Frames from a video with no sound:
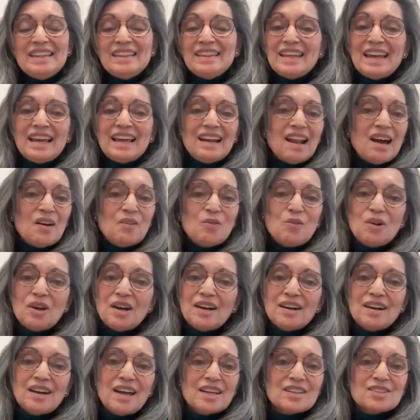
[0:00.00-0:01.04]

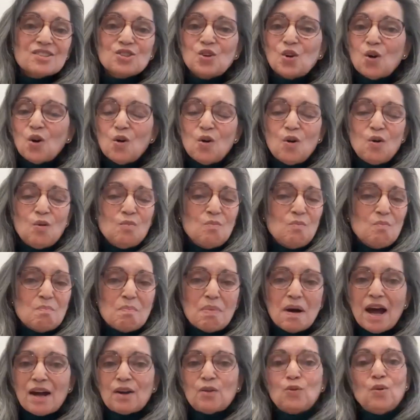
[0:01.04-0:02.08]
Delaware has gone
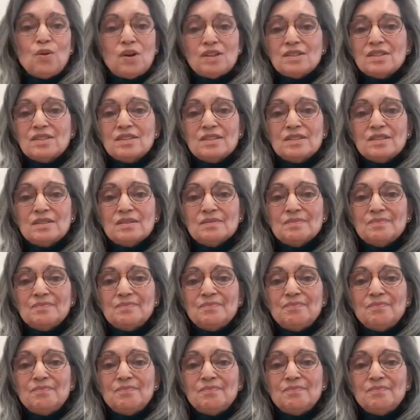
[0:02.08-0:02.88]
backwards